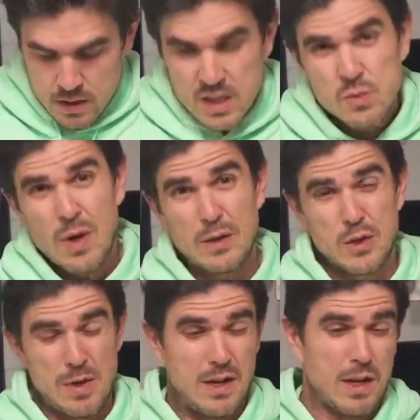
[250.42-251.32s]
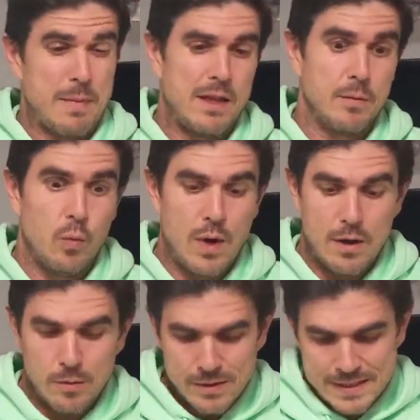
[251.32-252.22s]
So what else do I like about them?
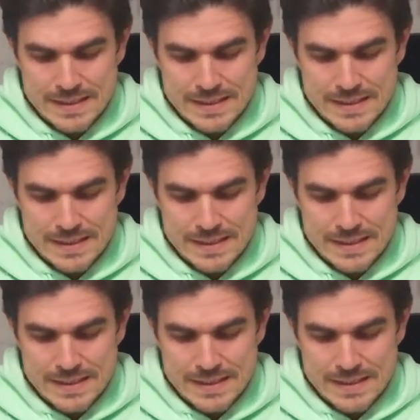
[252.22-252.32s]
Well,